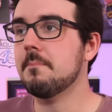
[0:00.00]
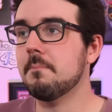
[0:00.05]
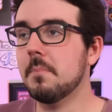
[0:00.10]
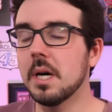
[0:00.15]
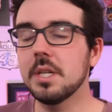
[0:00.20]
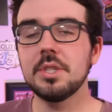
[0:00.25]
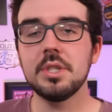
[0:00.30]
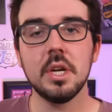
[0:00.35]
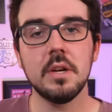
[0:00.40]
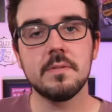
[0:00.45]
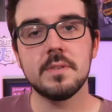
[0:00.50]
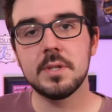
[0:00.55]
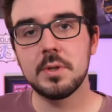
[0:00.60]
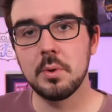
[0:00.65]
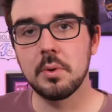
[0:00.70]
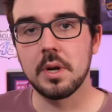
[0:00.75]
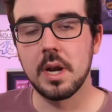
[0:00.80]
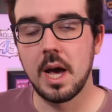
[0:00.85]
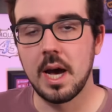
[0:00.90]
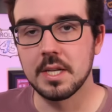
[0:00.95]
Much of
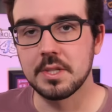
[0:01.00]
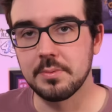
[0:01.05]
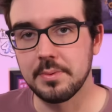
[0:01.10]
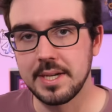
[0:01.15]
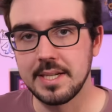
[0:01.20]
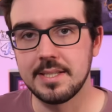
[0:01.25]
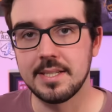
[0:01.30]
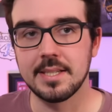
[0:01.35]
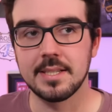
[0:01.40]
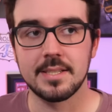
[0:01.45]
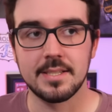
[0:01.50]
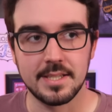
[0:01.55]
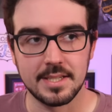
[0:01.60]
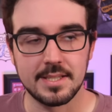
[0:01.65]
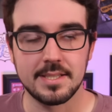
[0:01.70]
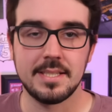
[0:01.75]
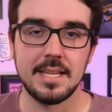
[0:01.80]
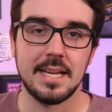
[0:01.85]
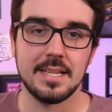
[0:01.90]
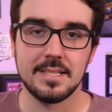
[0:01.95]
Stewart-Haas Racing's
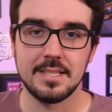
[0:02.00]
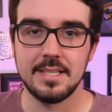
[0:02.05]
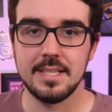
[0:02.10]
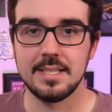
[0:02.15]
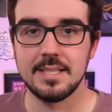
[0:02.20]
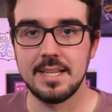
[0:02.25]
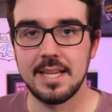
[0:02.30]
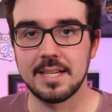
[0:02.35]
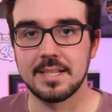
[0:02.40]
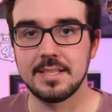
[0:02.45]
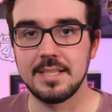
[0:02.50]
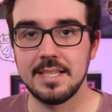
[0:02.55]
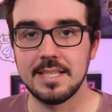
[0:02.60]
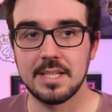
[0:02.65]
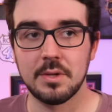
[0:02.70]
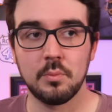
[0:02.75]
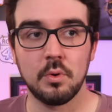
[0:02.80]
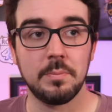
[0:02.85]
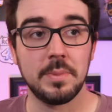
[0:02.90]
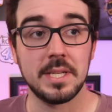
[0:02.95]
success this next
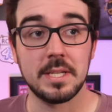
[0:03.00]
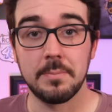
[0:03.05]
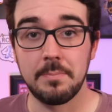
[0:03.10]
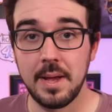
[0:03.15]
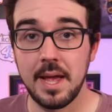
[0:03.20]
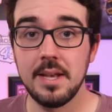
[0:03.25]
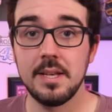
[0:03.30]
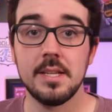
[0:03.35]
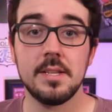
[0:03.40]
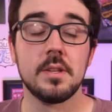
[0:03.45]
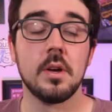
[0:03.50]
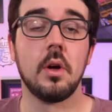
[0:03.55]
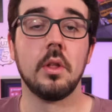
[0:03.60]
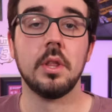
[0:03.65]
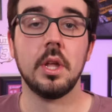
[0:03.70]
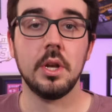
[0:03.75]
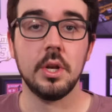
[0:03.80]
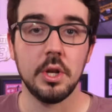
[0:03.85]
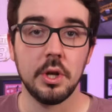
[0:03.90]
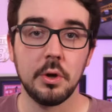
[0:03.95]
season will be dependent on
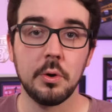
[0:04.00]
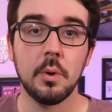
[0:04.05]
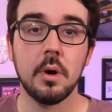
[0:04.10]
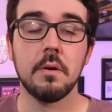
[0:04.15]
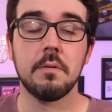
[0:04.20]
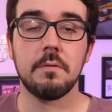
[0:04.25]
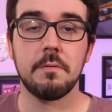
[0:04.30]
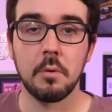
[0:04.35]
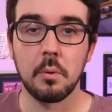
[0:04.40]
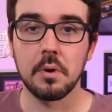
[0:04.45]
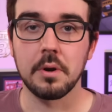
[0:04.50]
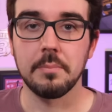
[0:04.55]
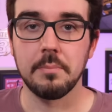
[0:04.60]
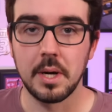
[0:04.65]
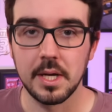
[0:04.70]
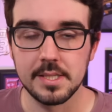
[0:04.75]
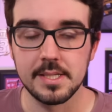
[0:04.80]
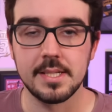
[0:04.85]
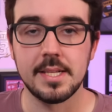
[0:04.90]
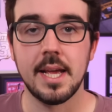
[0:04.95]
the new Ford
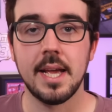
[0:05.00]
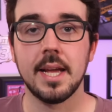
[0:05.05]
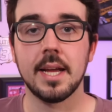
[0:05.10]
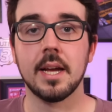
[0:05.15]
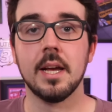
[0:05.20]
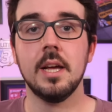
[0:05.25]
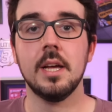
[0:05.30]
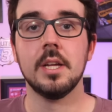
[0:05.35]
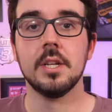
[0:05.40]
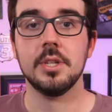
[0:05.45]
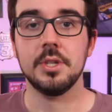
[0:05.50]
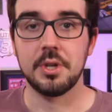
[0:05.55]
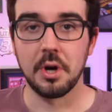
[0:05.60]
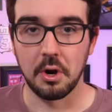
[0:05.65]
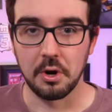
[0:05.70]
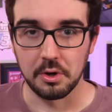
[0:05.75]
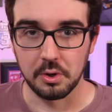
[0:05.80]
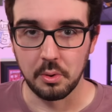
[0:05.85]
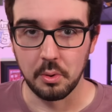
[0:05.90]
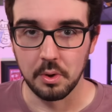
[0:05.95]
Mustang
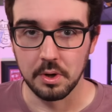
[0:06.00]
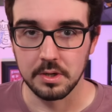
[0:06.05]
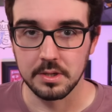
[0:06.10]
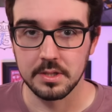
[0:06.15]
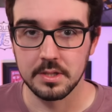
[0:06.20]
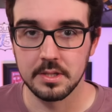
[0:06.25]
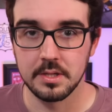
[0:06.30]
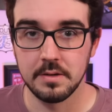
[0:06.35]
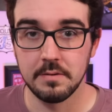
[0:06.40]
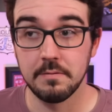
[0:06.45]
Dark Horse.